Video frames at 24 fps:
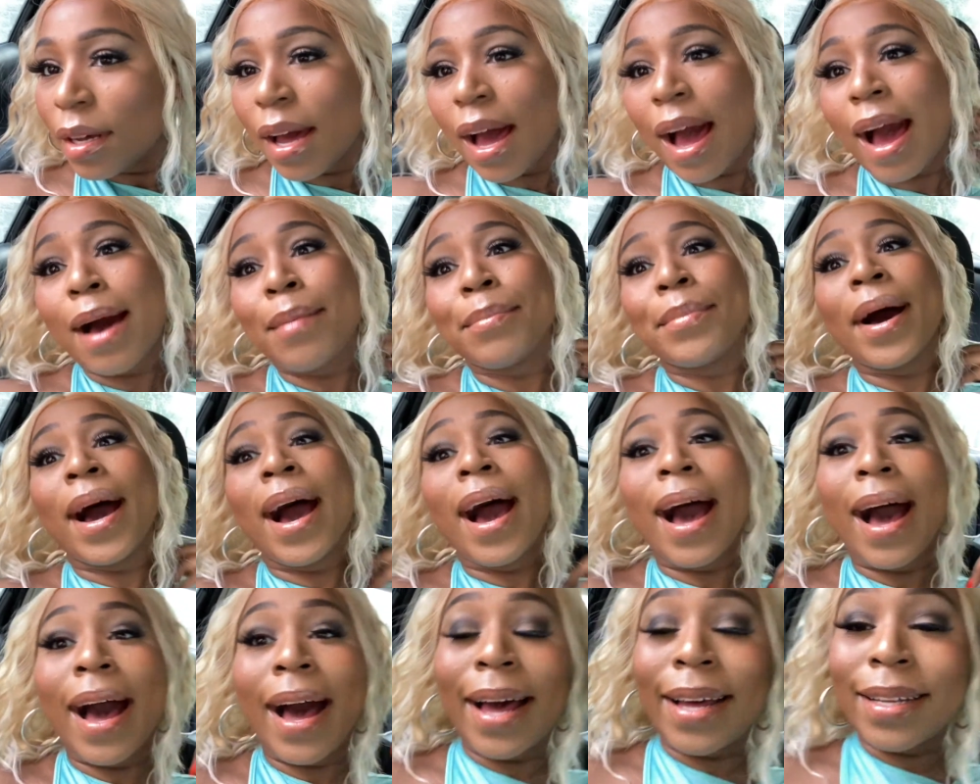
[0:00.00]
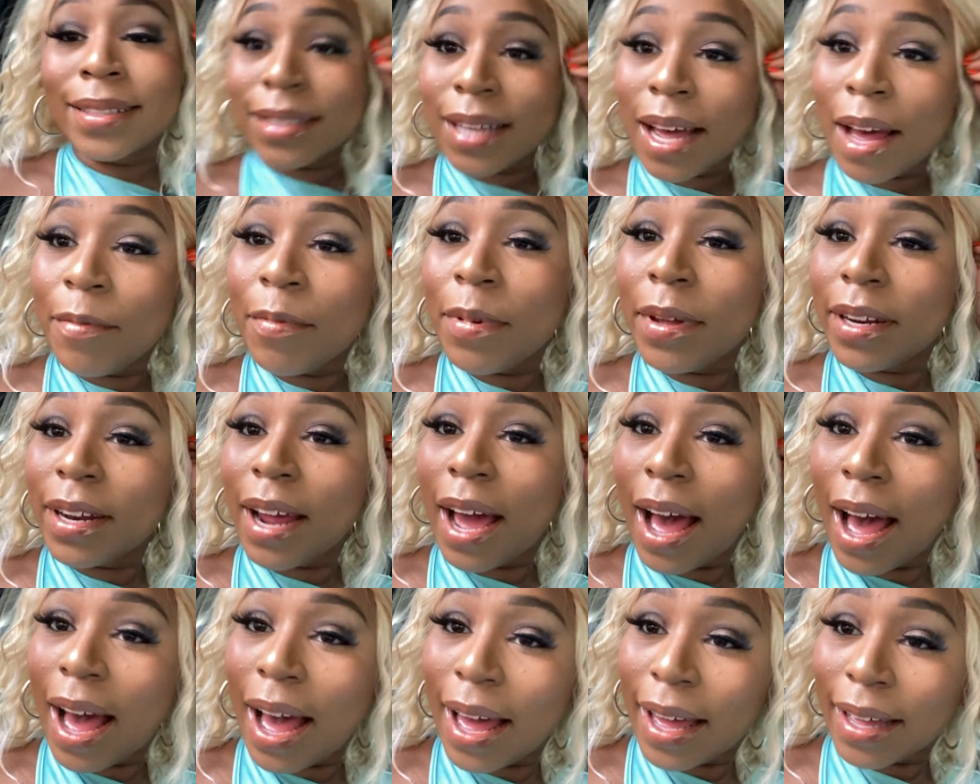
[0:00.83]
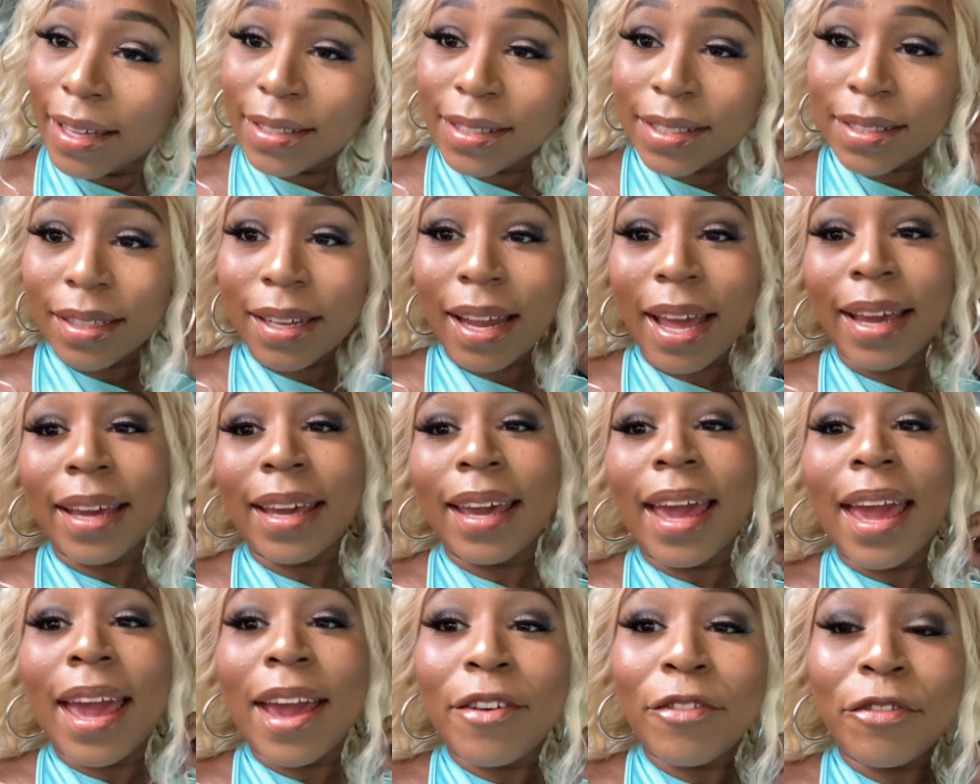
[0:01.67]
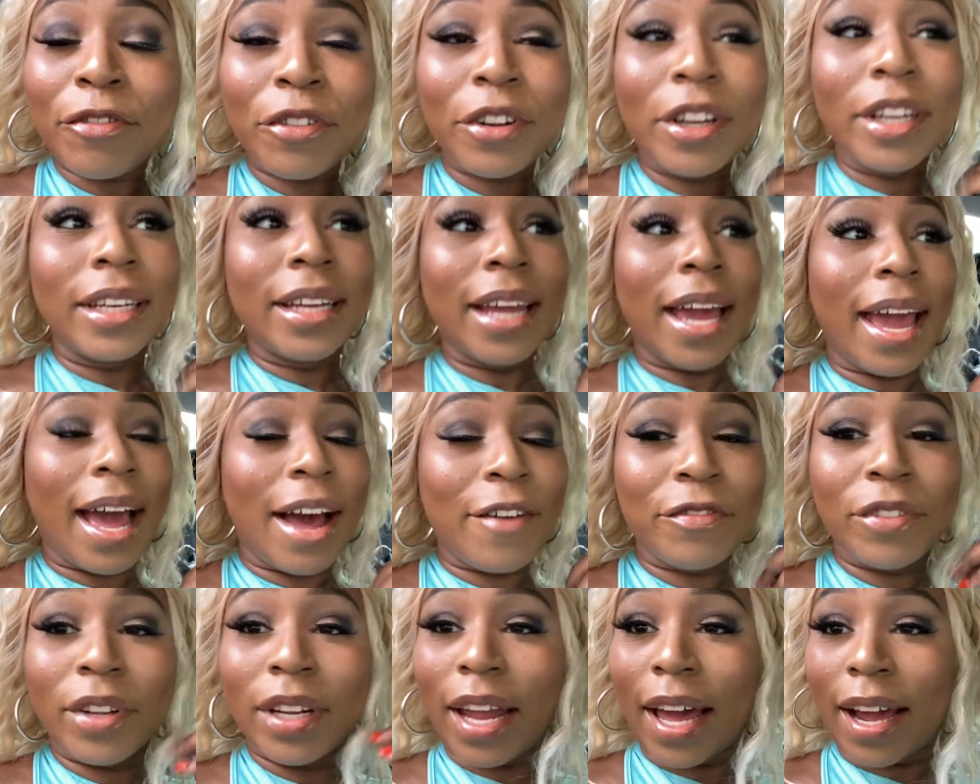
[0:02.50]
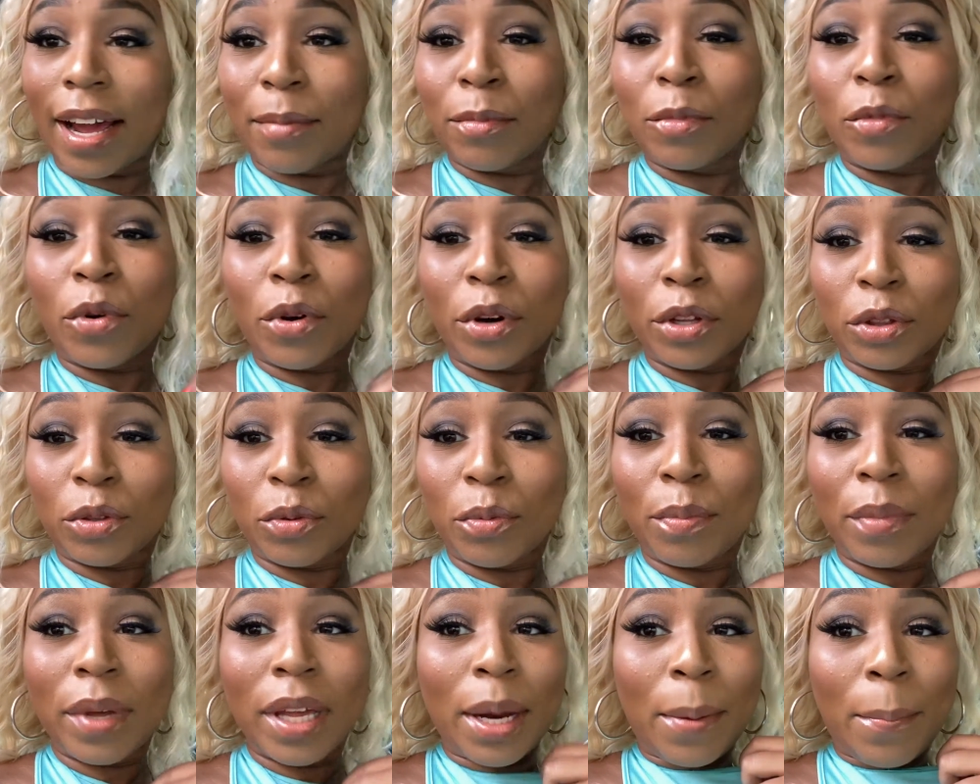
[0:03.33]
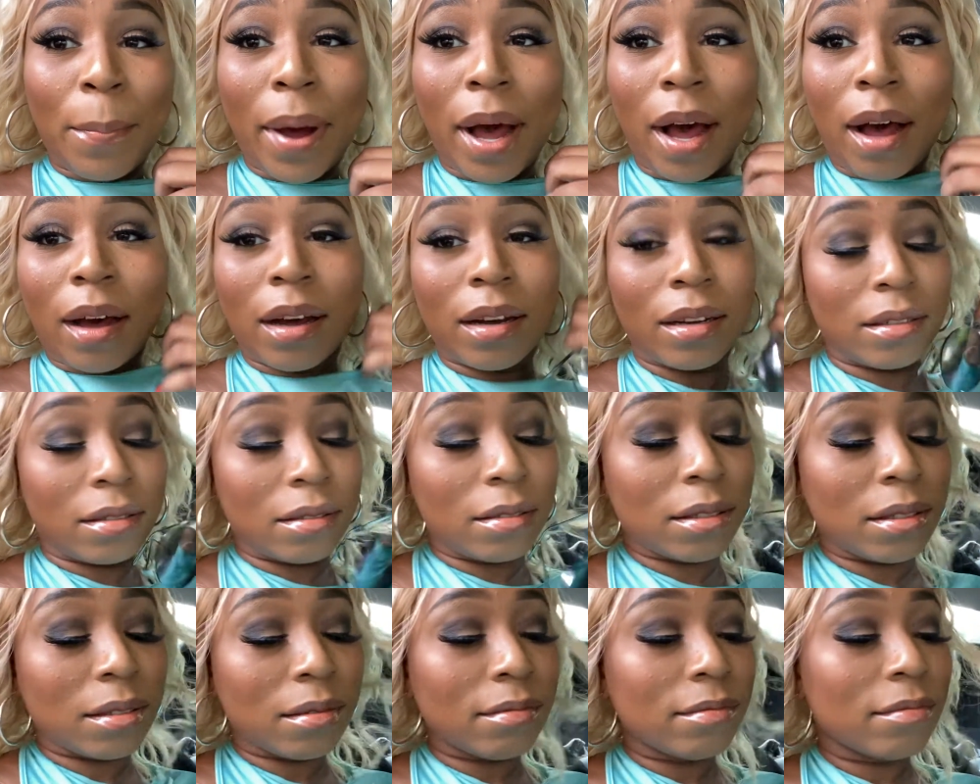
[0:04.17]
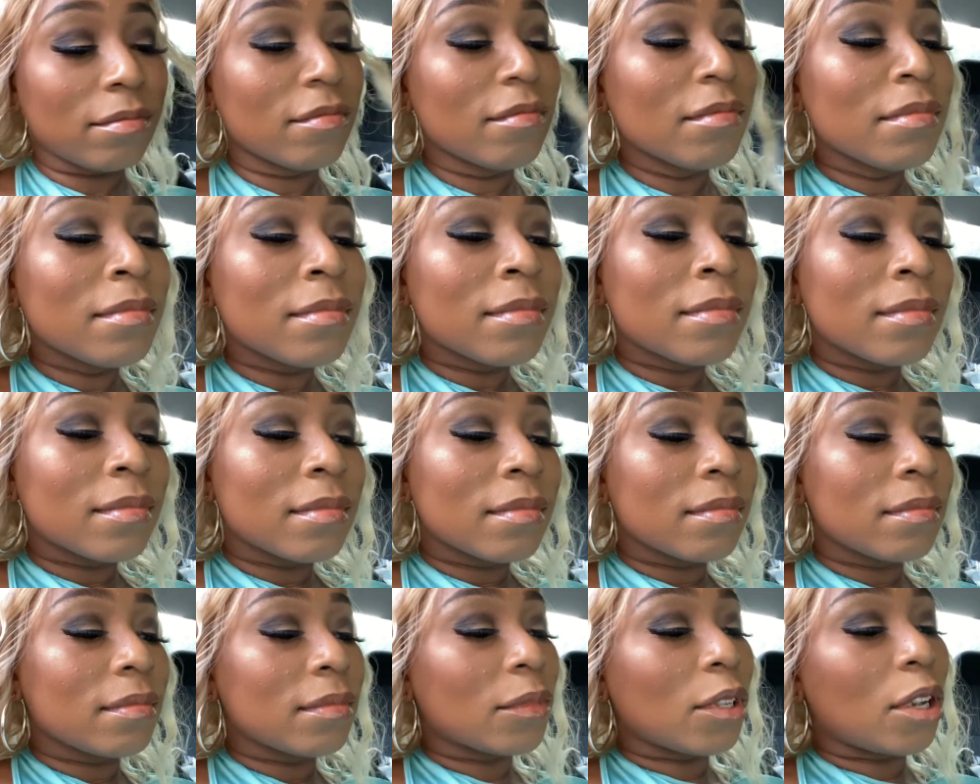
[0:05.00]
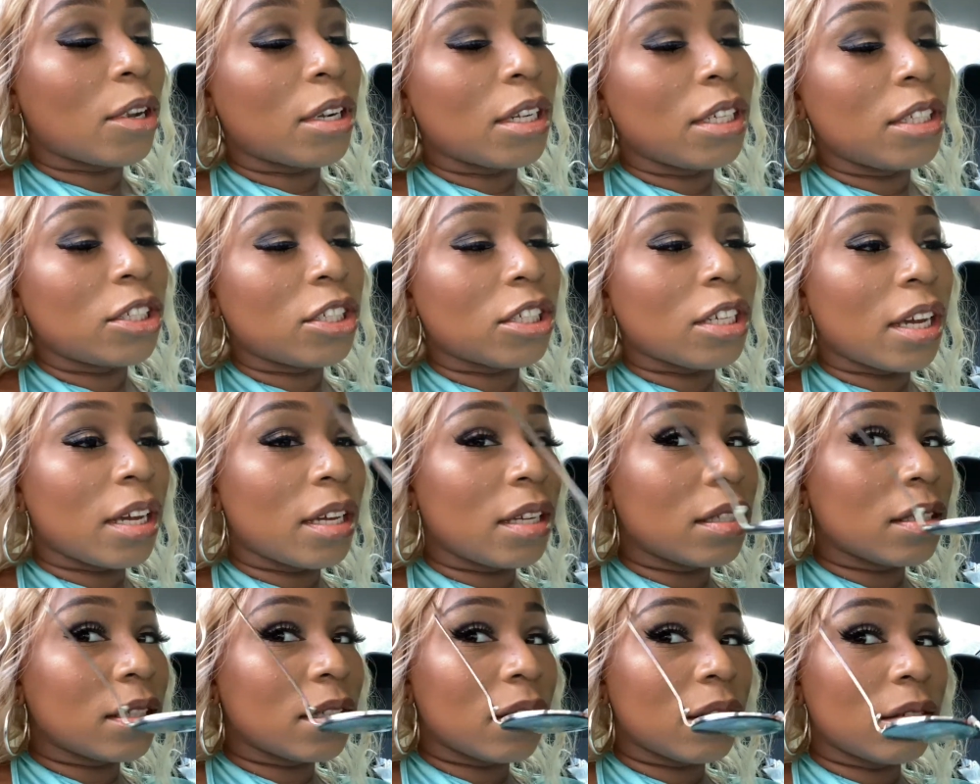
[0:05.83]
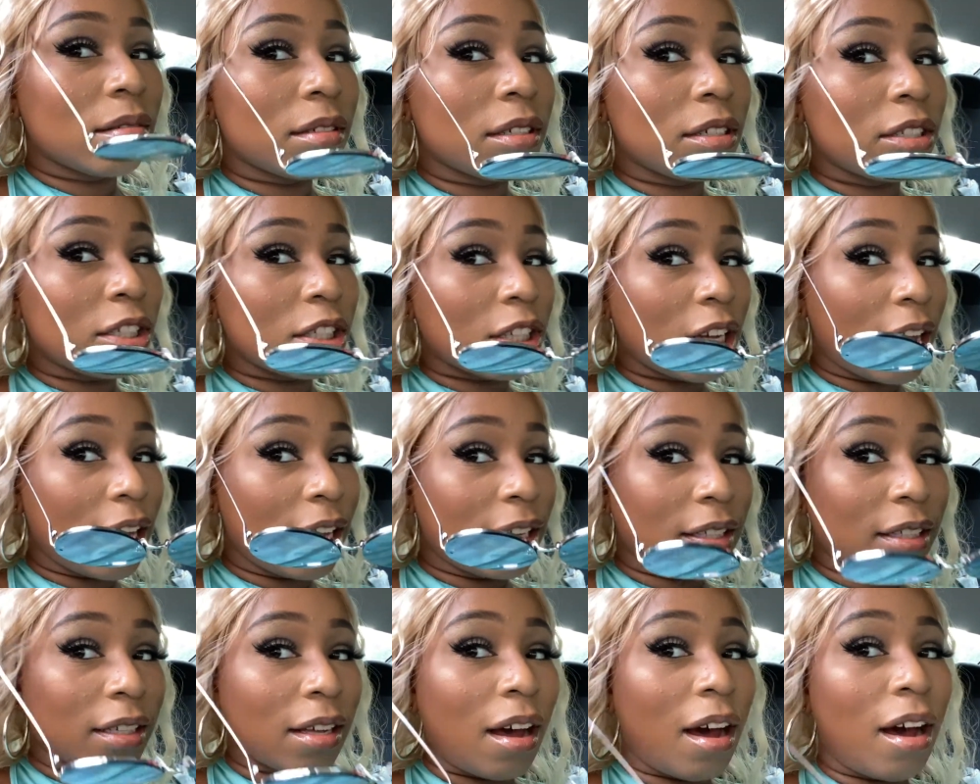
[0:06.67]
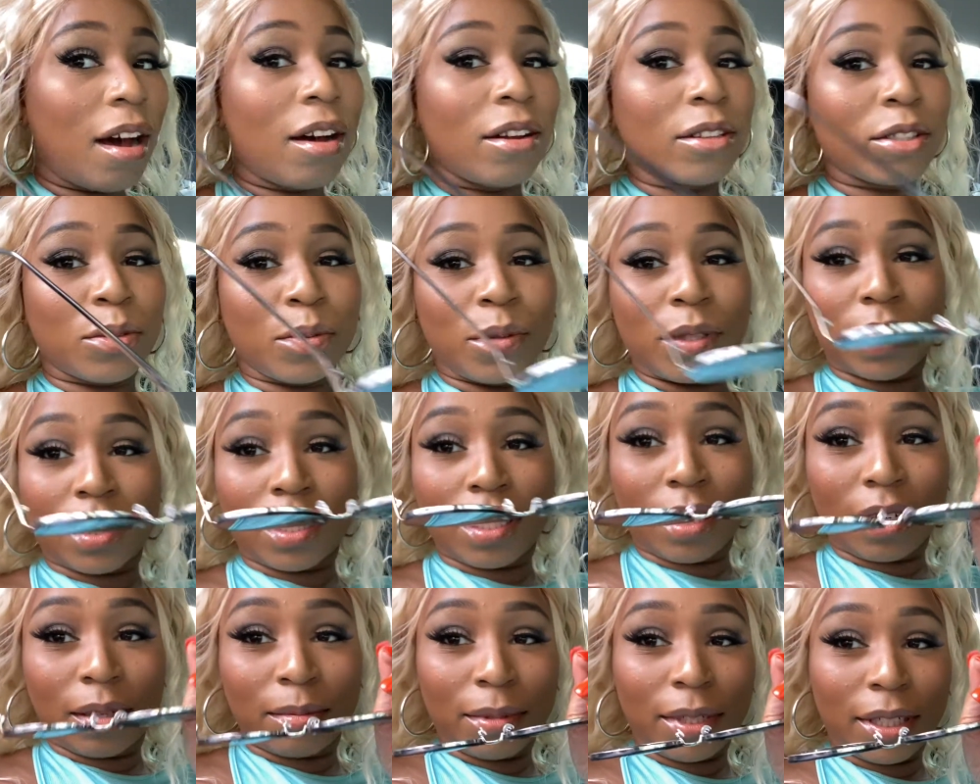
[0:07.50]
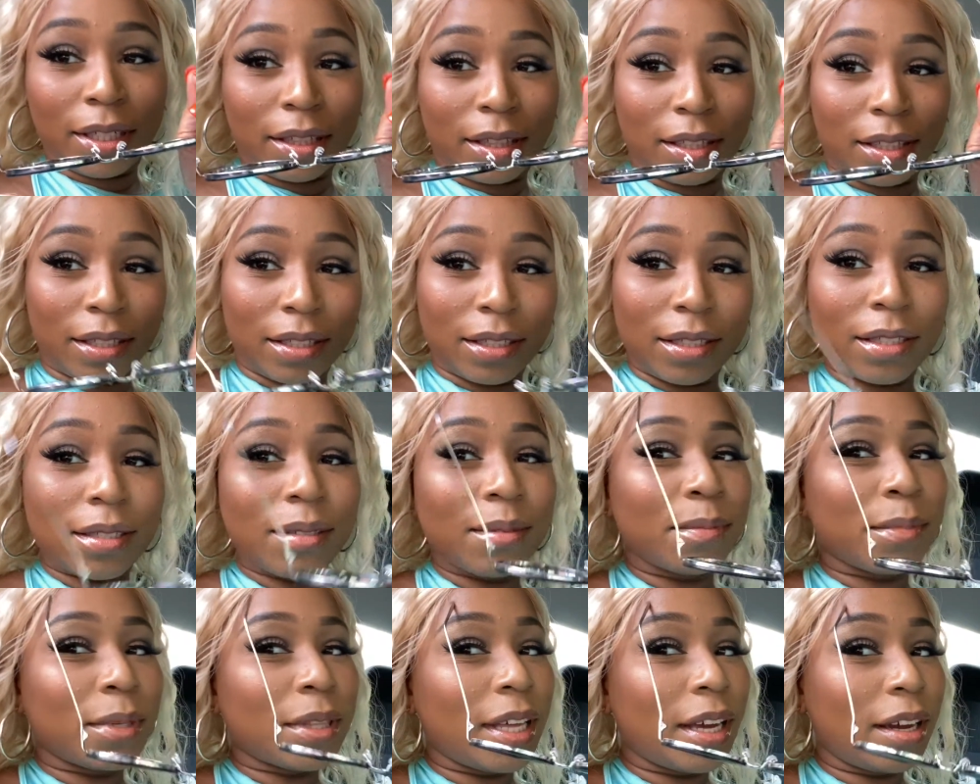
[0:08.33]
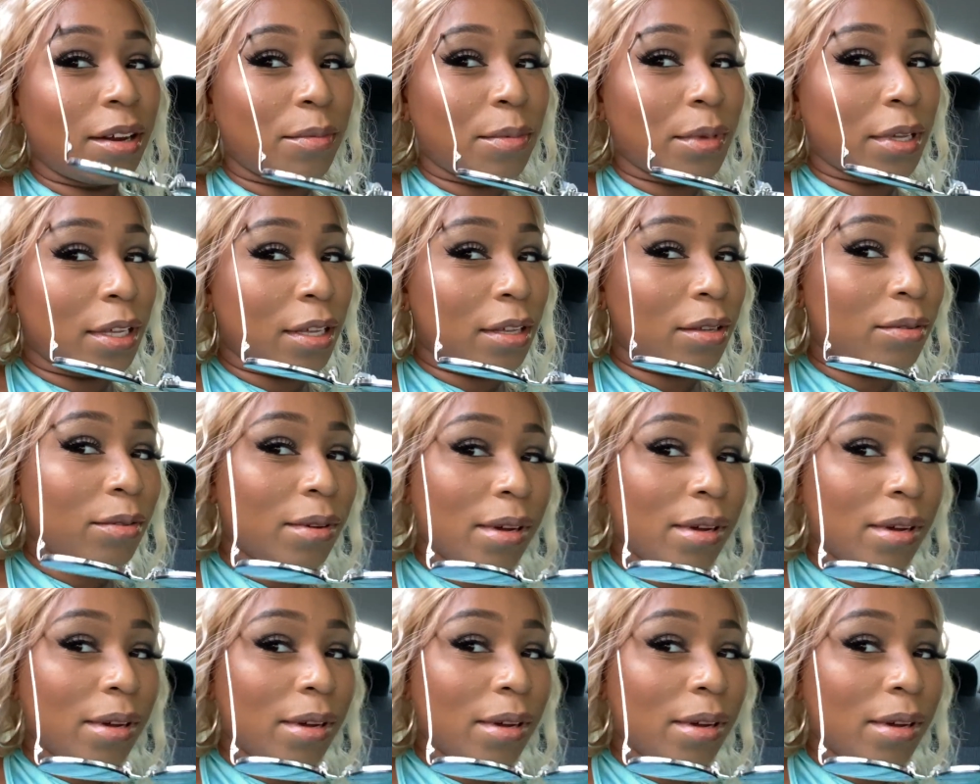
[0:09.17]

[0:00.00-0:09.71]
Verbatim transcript: I'm hot. I've been hot like every day. I feel like I'm going through menopause. All these shades All These shades are all twisted up. Look at this. I think I'll be cute.